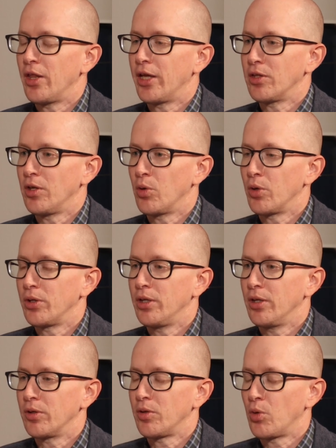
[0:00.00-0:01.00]
Like
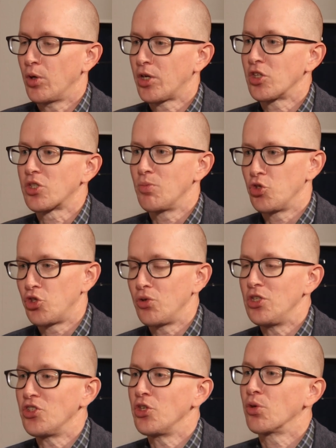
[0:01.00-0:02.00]
or customer
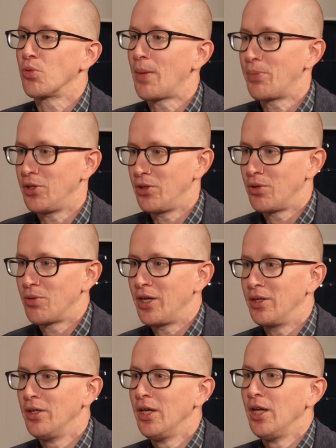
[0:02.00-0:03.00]
journeys interrupted,
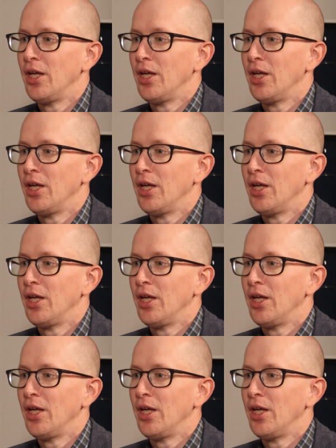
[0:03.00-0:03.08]
right?